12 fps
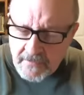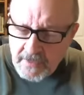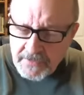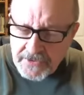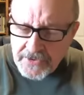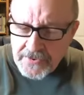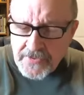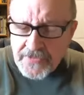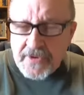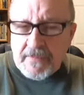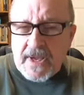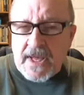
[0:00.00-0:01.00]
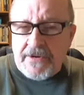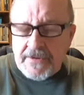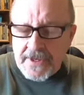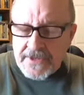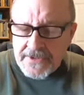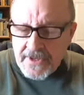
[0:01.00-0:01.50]
But the truth of the matter
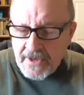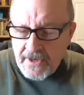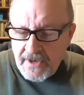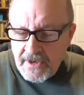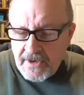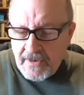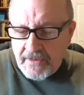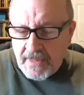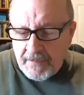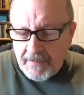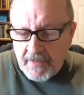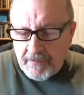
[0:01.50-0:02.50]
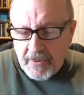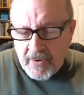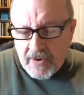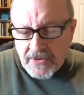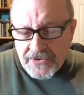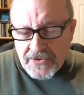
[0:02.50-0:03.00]
is that
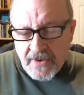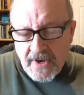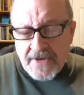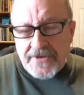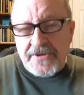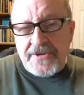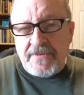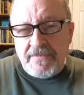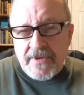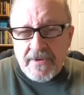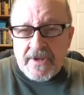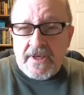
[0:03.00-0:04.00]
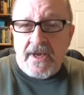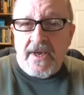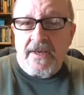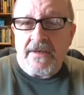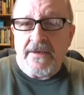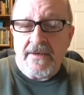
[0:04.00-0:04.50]
Paul is trying to
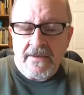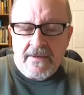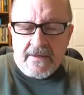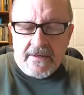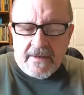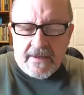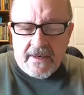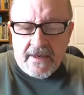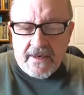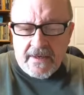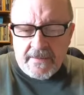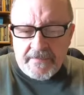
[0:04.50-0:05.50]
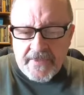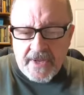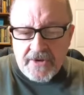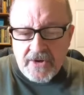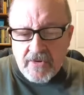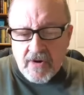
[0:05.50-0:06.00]
communicate
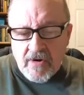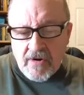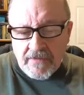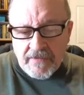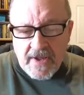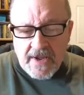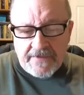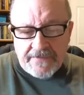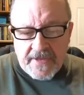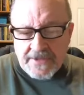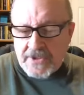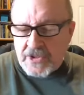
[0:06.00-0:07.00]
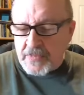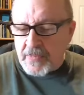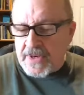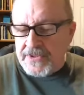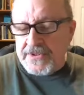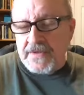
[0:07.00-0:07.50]
a new law of life as
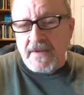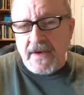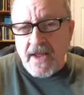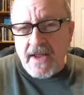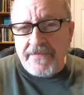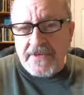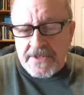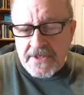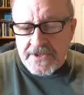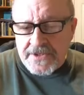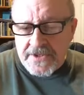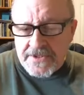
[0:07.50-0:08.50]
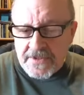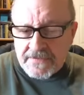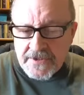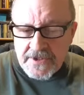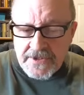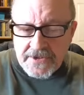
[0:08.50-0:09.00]
expressed in the life and teachings of
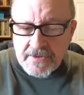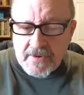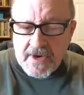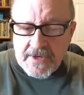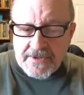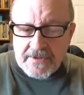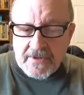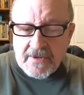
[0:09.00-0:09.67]
Jesus Christ.